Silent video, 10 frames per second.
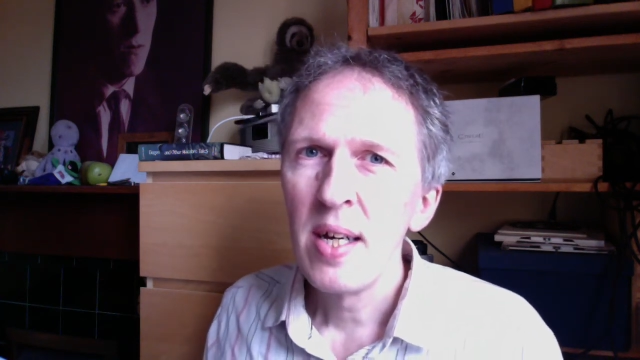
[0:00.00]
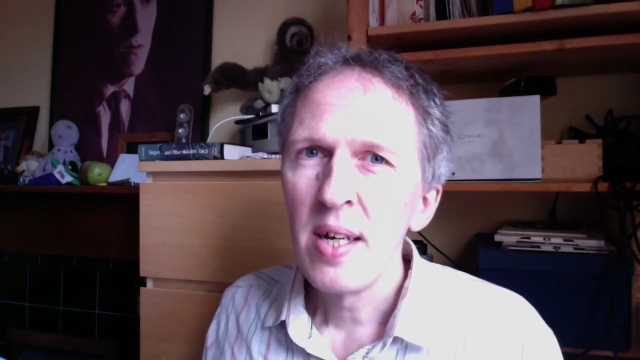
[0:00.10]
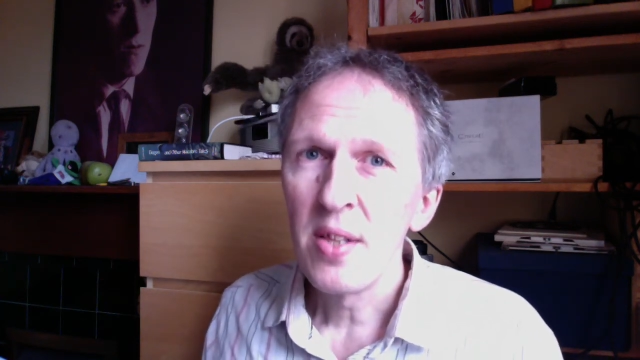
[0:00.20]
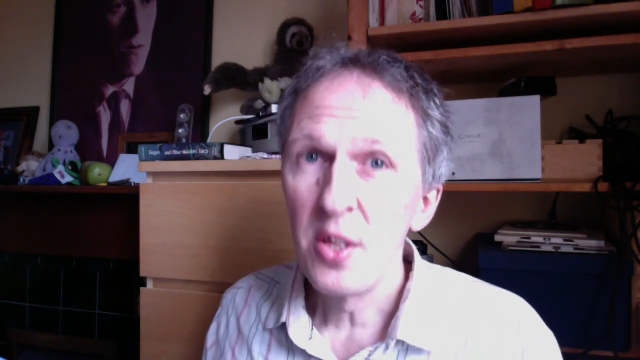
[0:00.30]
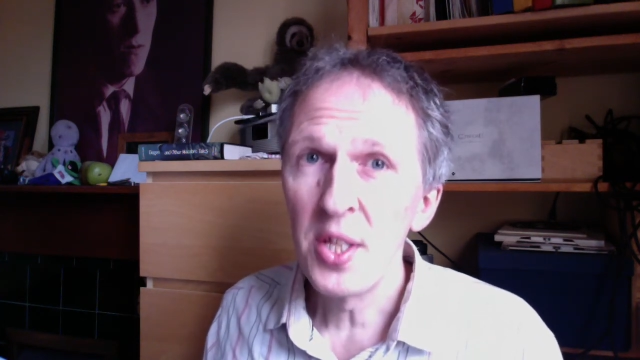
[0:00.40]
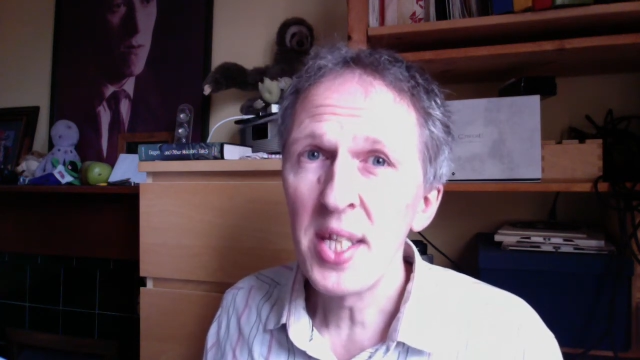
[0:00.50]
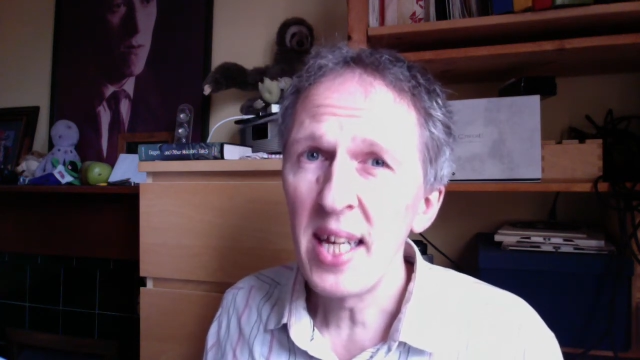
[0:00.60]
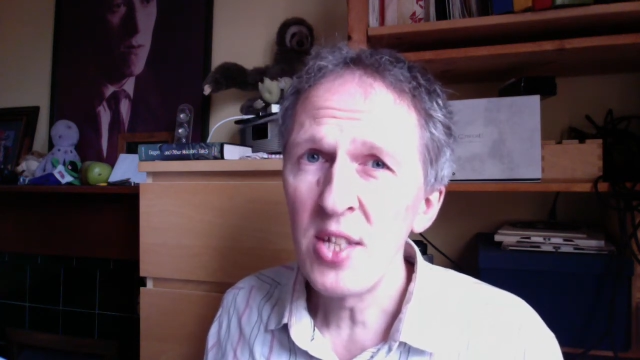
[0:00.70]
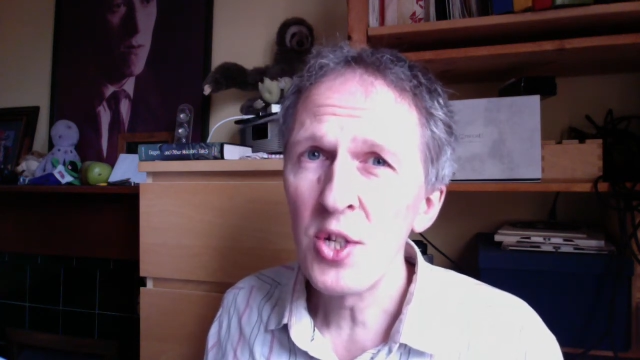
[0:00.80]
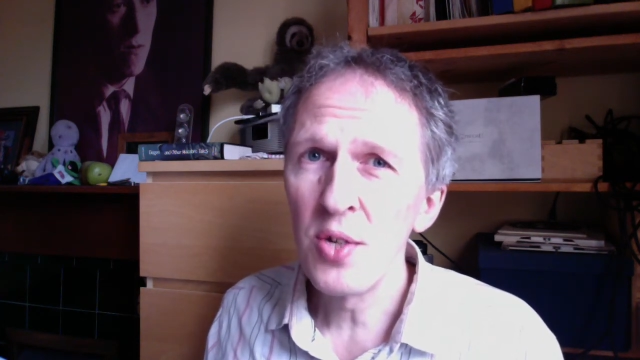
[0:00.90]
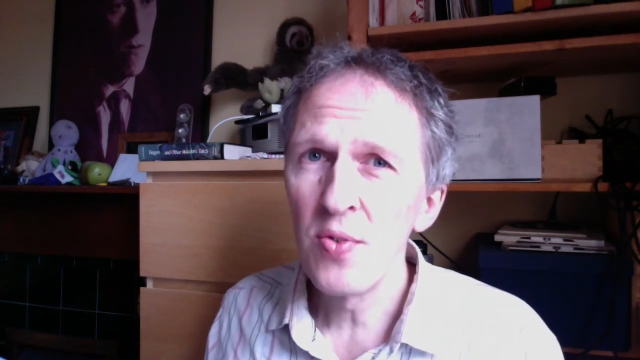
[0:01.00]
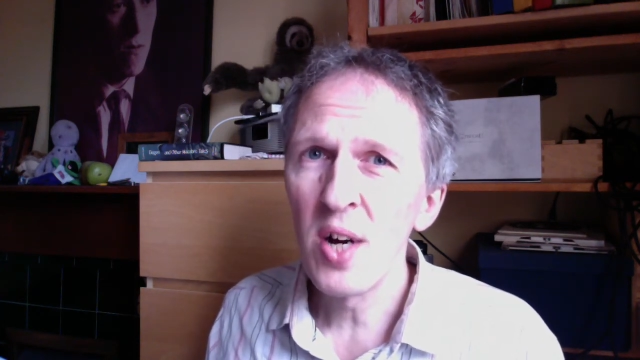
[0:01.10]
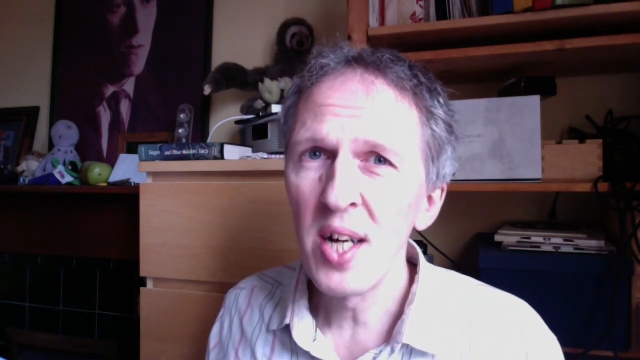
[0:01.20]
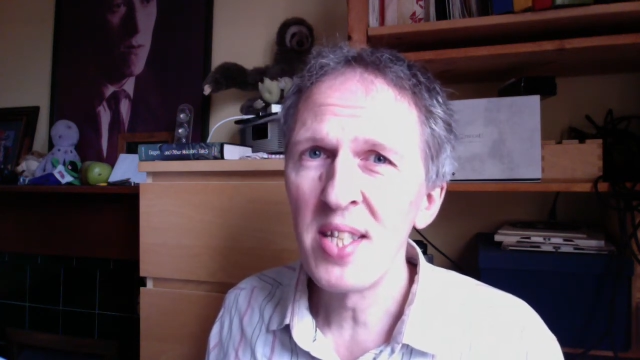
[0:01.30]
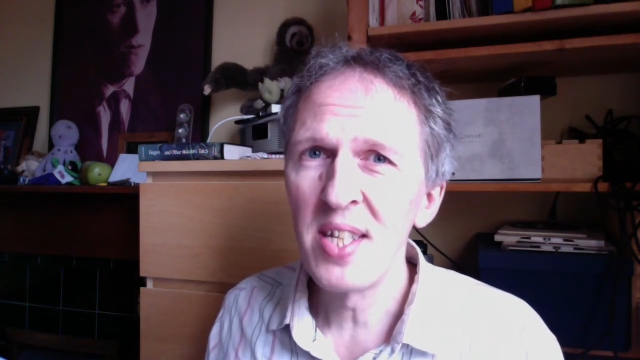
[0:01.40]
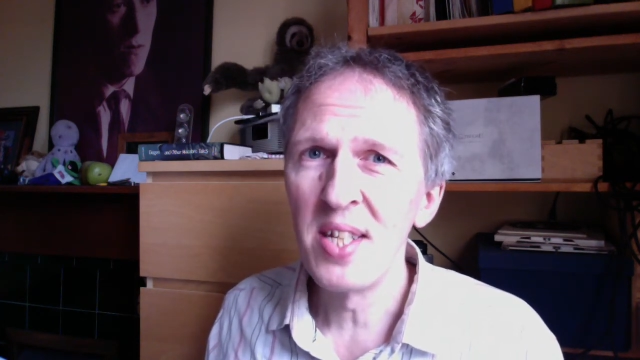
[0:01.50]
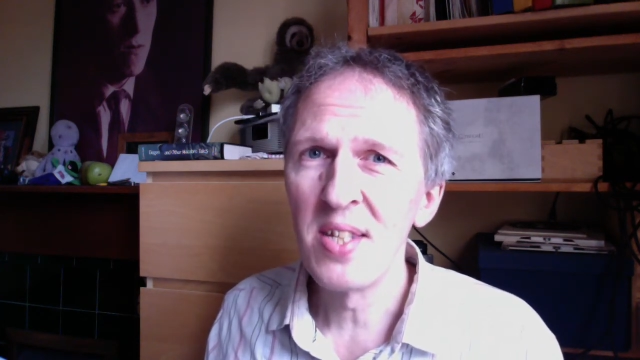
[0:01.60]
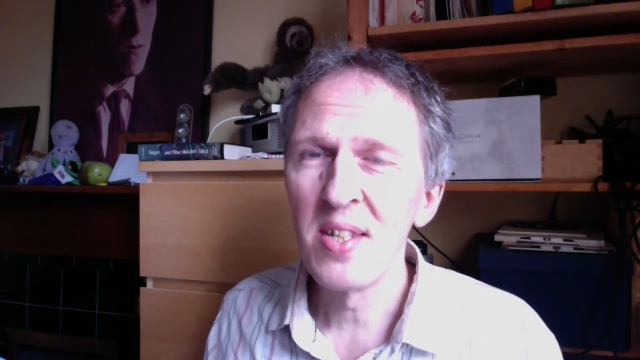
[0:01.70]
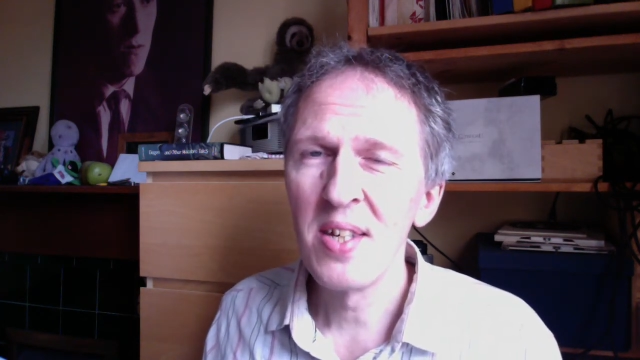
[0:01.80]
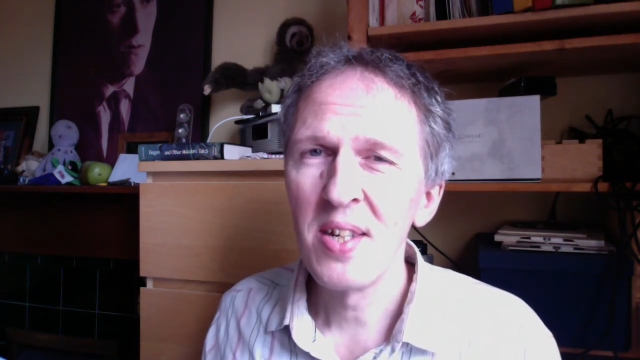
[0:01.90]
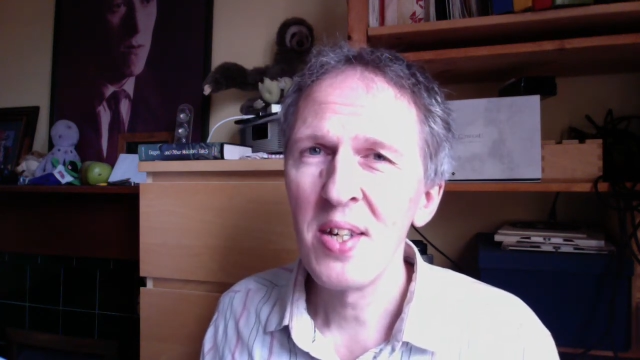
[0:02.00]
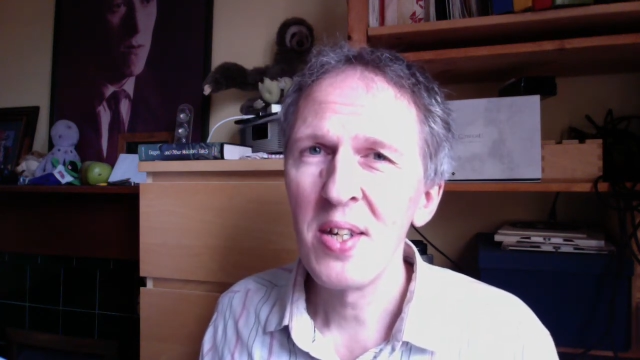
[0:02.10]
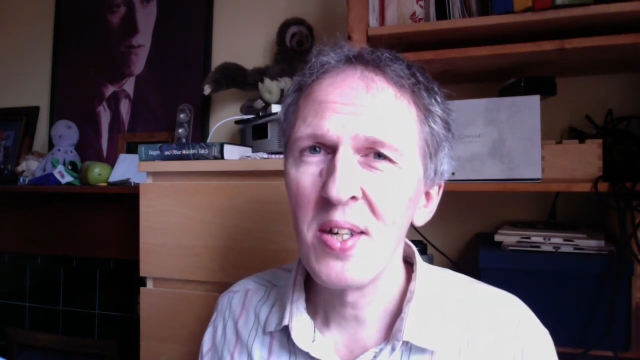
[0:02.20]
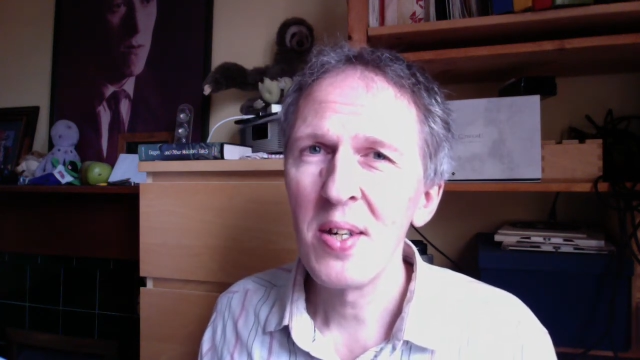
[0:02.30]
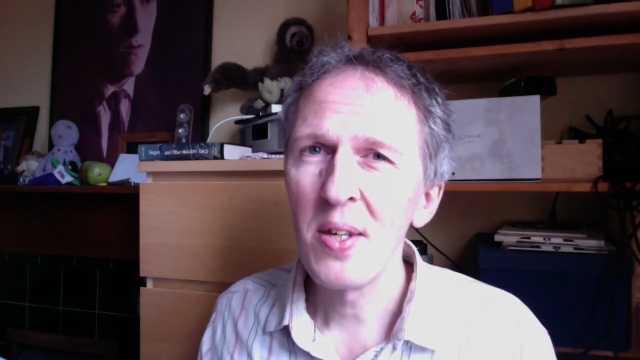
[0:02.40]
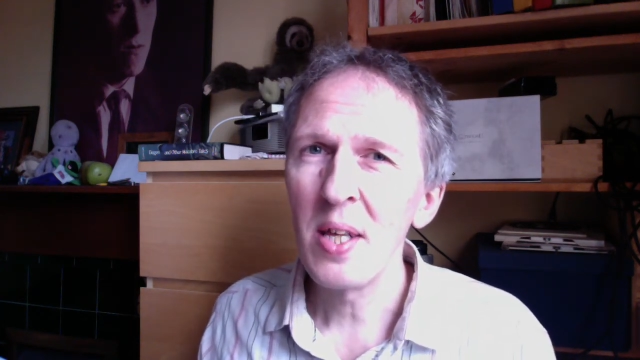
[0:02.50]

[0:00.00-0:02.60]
that the tension rises. They